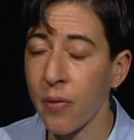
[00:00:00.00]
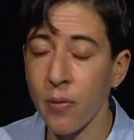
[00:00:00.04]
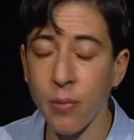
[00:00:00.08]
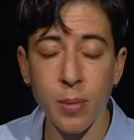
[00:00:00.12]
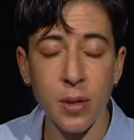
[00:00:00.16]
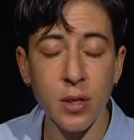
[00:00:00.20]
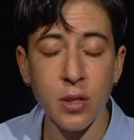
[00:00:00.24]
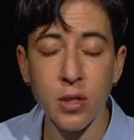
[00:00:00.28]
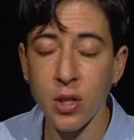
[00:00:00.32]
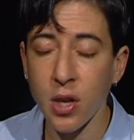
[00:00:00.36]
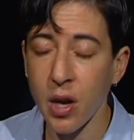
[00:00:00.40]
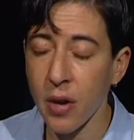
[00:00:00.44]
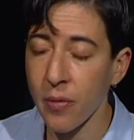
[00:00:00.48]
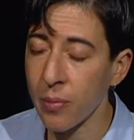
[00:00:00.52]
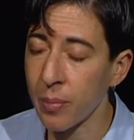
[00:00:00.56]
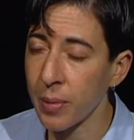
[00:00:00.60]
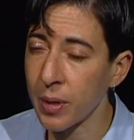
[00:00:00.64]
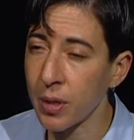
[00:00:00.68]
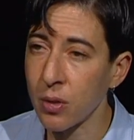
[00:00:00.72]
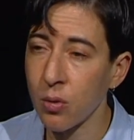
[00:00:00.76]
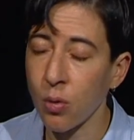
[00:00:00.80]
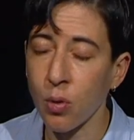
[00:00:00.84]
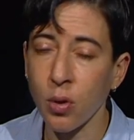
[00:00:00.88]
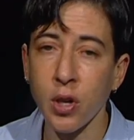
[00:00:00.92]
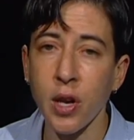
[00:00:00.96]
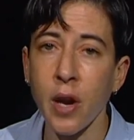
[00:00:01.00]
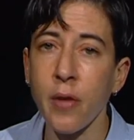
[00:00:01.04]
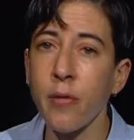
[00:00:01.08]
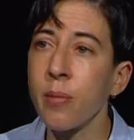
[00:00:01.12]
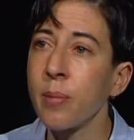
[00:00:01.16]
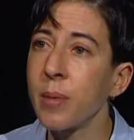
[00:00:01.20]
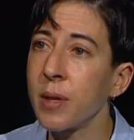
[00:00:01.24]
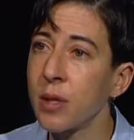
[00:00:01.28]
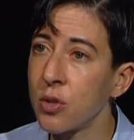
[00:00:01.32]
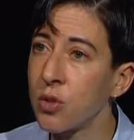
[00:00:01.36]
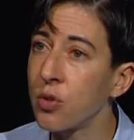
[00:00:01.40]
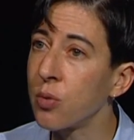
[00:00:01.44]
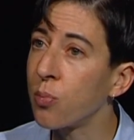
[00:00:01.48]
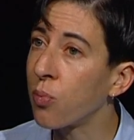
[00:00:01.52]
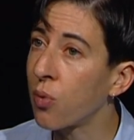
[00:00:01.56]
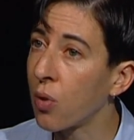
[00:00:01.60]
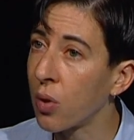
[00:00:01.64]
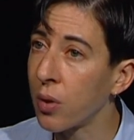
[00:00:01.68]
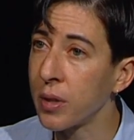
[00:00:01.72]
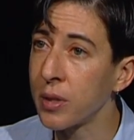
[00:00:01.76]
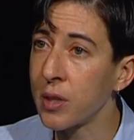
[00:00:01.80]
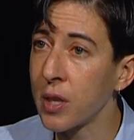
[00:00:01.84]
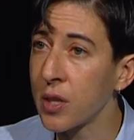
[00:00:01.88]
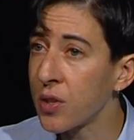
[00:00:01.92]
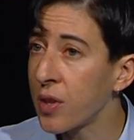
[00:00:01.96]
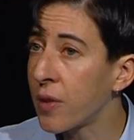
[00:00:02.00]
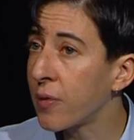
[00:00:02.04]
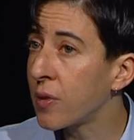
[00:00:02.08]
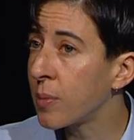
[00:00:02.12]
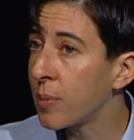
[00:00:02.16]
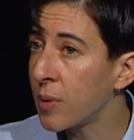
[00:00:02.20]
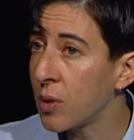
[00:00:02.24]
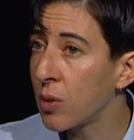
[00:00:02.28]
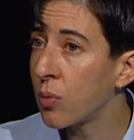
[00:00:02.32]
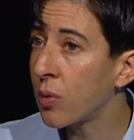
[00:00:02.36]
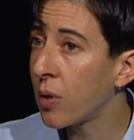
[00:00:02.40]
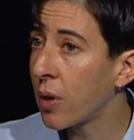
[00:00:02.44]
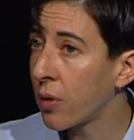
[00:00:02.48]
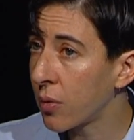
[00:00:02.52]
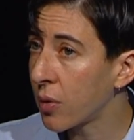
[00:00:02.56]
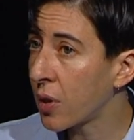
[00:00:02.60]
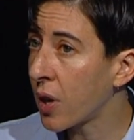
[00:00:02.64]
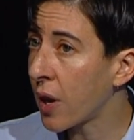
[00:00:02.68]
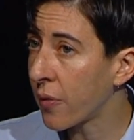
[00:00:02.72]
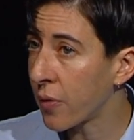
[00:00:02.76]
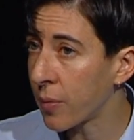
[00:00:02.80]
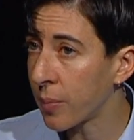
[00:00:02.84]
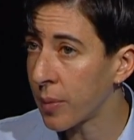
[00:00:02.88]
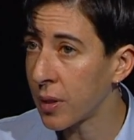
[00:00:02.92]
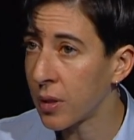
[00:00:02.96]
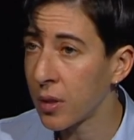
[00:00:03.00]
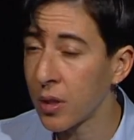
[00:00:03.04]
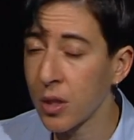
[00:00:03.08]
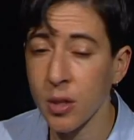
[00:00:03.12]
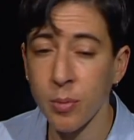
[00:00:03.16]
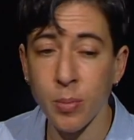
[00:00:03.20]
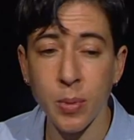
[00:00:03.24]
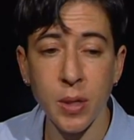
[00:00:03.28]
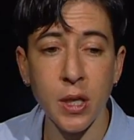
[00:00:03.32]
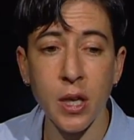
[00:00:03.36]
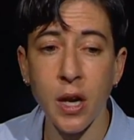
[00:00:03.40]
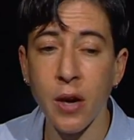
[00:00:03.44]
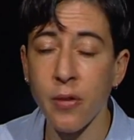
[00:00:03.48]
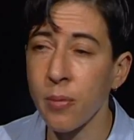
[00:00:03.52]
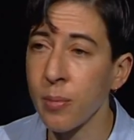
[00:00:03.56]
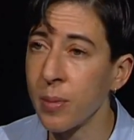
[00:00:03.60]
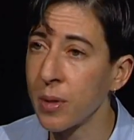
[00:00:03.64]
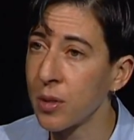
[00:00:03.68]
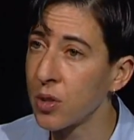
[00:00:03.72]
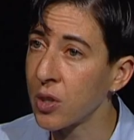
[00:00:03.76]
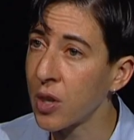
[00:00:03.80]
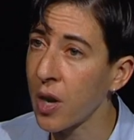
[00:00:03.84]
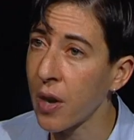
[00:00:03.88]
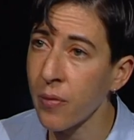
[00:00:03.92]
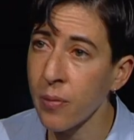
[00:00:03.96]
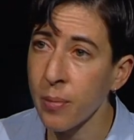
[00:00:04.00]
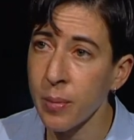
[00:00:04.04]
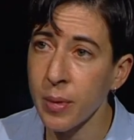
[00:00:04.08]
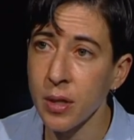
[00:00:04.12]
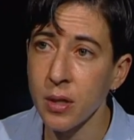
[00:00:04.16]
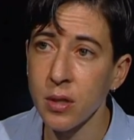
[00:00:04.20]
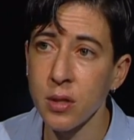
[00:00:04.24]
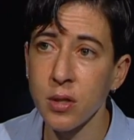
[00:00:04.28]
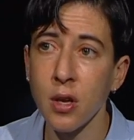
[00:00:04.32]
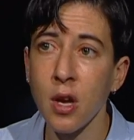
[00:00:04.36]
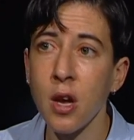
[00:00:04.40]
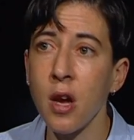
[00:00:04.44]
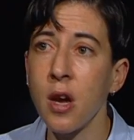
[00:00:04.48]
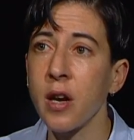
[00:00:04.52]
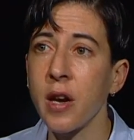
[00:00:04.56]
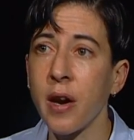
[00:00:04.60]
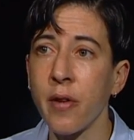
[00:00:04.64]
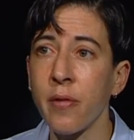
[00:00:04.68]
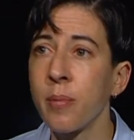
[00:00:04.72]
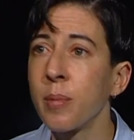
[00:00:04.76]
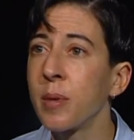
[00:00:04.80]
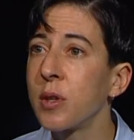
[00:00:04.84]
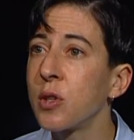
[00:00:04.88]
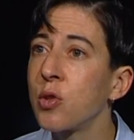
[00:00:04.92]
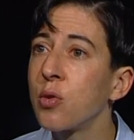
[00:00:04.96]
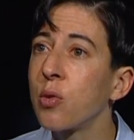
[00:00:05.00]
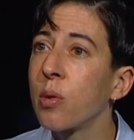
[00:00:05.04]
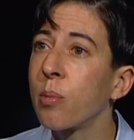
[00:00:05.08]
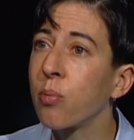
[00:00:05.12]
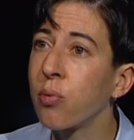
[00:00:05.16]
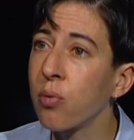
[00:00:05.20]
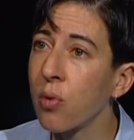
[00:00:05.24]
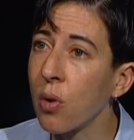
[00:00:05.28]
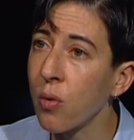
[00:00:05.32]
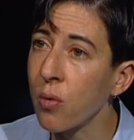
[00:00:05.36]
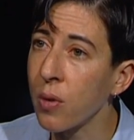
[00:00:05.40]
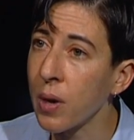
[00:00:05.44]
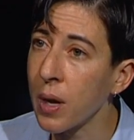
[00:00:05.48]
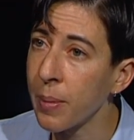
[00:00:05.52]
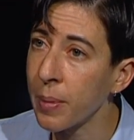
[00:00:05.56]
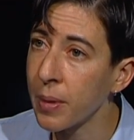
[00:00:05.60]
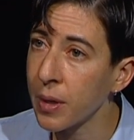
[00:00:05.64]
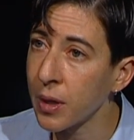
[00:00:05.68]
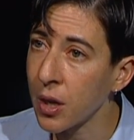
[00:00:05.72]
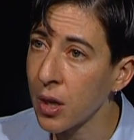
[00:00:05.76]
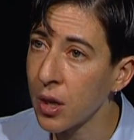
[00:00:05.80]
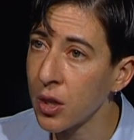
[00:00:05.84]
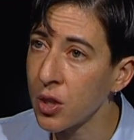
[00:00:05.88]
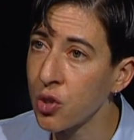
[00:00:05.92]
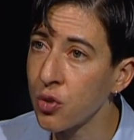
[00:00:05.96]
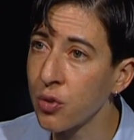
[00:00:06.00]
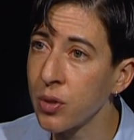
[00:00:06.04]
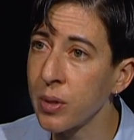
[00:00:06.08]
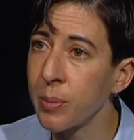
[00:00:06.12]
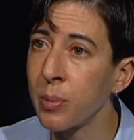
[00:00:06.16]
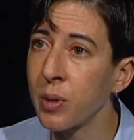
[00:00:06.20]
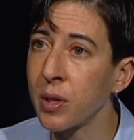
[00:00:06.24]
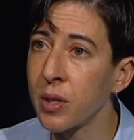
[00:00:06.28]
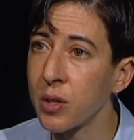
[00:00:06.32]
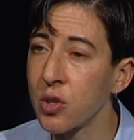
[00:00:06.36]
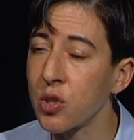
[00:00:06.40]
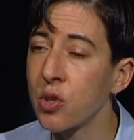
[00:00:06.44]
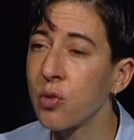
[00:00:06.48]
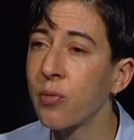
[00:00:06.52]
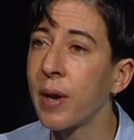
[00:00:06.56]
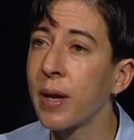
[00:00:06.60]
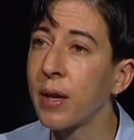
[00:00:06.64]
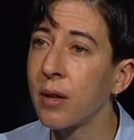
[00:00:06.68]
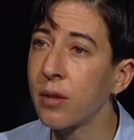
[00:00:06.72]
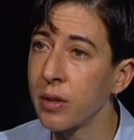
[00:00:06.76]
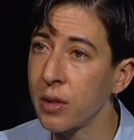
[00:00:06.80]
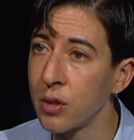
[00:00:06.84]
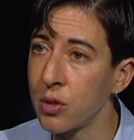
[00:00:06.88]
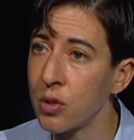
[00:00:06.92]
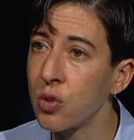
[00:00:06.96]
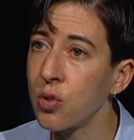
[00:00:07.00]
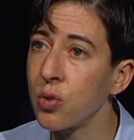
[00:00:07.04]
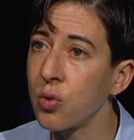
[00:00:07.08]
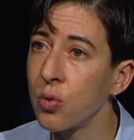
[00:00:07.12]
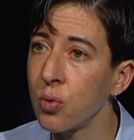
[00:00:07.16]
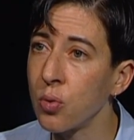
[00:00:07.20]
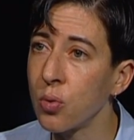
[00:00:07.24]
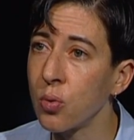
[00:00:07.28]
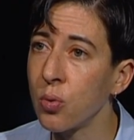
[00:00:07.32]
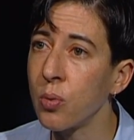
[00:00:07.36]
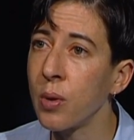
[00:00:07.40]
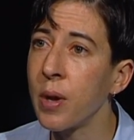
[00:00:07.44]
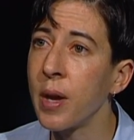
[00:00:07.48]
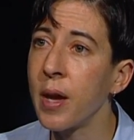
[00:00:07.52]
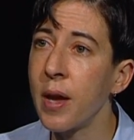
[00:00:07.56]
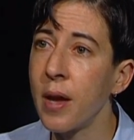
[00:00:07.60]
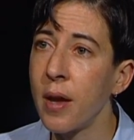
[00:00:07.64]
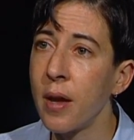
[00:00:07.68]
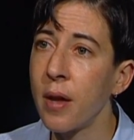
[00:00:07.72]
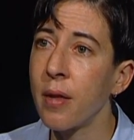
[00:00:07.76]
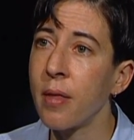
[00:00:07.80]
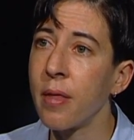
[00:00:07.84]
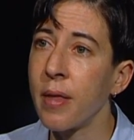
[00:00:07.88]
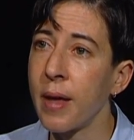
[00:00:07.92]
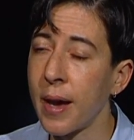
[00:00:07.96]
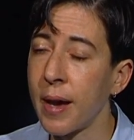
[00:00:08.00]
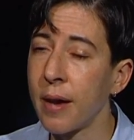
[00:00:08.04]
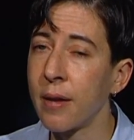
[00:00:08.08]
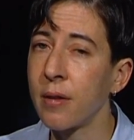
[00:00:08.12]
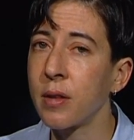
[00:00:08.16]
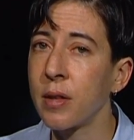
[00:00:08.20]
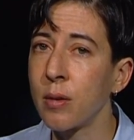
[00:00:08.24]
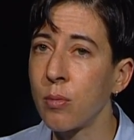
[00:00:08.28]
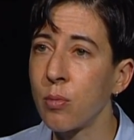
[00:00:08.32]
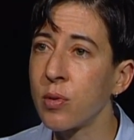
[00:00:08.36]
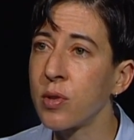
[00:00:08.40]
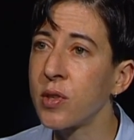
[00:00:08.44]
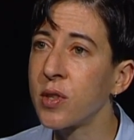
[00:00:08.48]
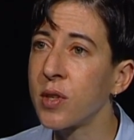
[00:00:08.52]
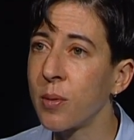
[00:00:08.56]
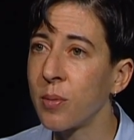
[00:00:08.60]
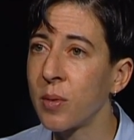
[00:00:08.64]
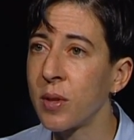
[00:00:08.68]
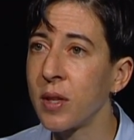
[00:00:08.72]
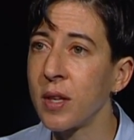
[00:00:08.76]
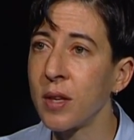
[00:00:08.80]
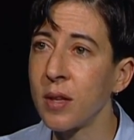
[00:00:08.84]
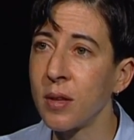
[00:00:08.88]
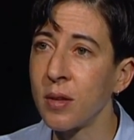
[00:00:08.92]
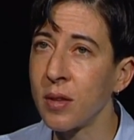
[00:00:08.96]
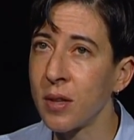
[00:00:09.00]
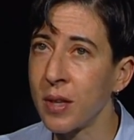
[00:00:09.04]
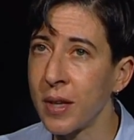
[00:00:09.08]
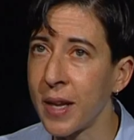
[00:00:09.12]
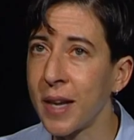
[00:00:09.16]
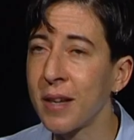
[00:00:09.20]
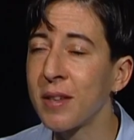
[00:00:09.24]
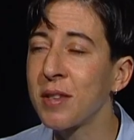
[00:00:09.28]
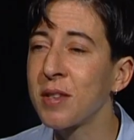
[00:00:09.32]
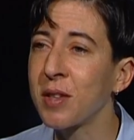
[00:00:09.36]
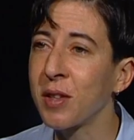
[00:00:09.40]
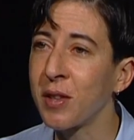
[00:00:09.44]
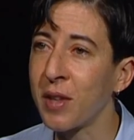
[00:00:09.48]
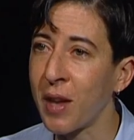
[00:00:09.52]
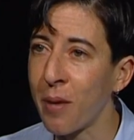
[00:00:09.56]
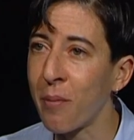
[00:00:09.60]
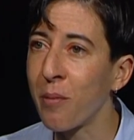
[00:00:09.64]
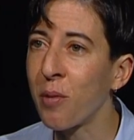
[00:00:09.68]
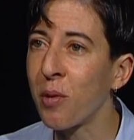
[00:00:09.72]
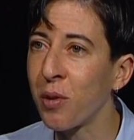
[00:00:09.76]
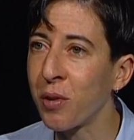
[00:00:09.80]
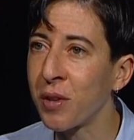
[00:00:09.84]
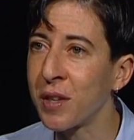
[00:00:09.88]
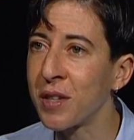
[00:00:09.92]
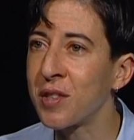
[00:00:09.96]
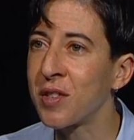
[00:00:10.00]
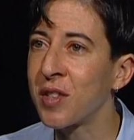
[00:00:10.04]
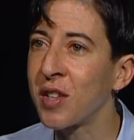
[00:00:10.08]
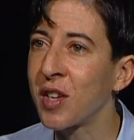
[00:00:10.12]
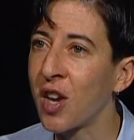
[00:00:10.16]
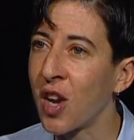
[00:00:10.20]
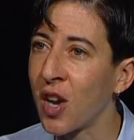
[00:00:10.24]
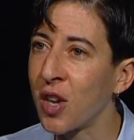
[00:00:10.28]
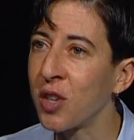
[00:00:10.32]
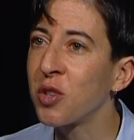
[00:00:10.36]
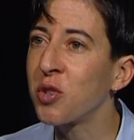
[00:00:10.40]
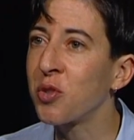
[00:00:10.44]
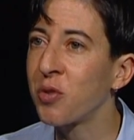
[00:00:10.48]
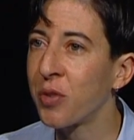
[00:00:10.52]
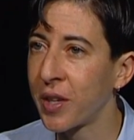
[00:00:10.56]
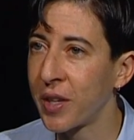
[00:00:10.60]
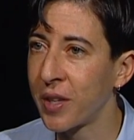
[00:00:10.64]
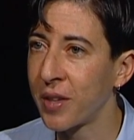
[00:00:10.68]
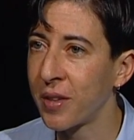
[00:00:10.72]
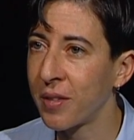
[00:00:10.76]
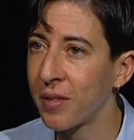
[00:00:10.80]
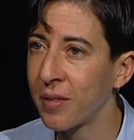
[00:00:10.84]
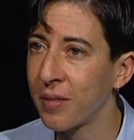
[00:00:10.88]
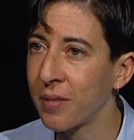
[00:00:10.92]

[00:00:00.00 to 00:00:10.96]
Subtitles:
Government to government, or government to it doesn't have to be to another government. It could be government to government, government to a program in a country, but it's directly to that the next level is the country.